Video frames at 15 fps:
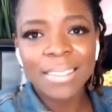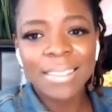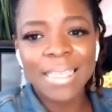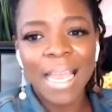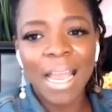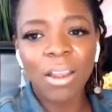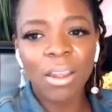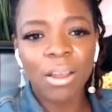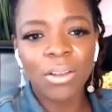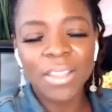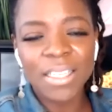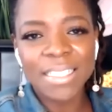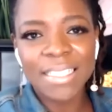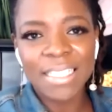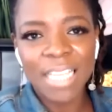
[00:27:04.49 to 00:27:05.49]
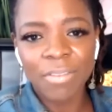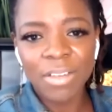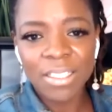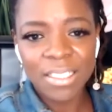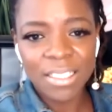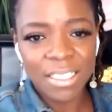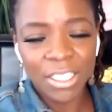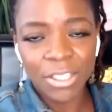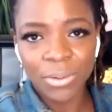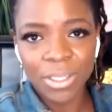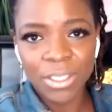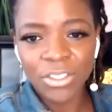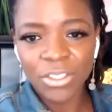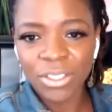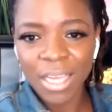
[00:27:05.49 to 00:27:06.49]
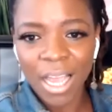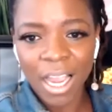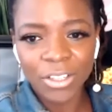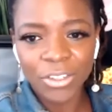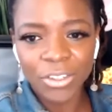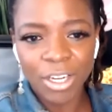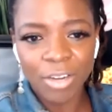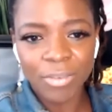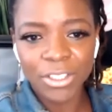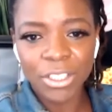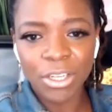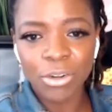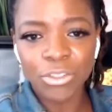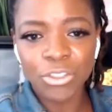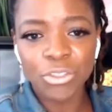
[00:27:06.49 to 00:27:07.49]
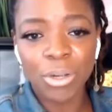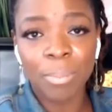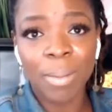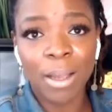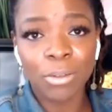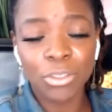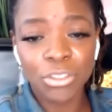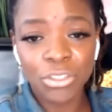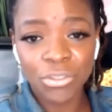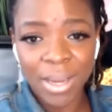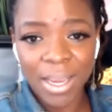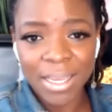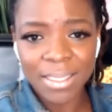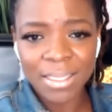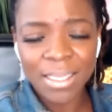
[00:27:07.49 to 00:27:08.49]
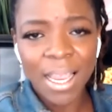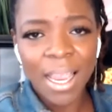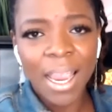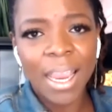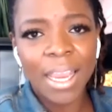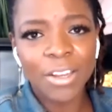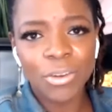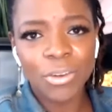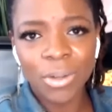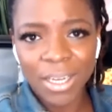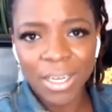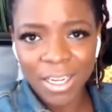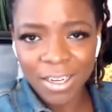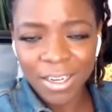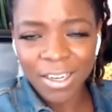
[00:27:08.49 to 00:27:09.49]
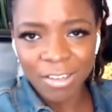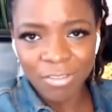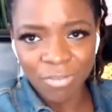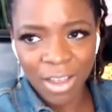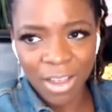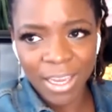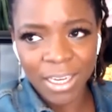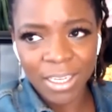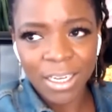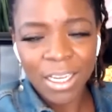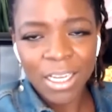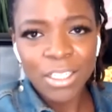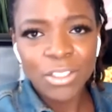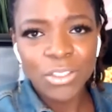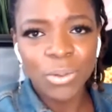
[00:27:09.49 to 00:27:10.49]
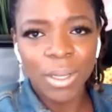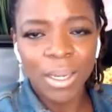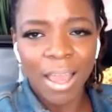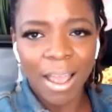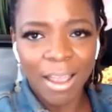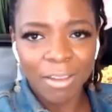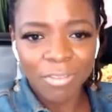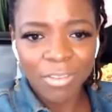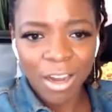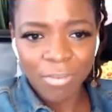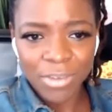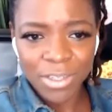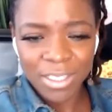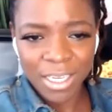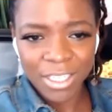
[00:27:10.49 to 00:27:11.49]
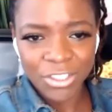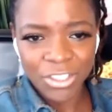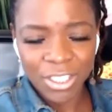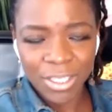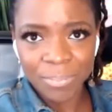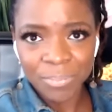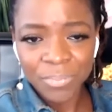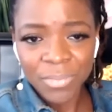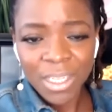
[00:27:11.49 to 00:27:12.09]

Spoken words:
Download the 7 secrets your doctor never told you about stress, and you'll get an invite to a live conversation.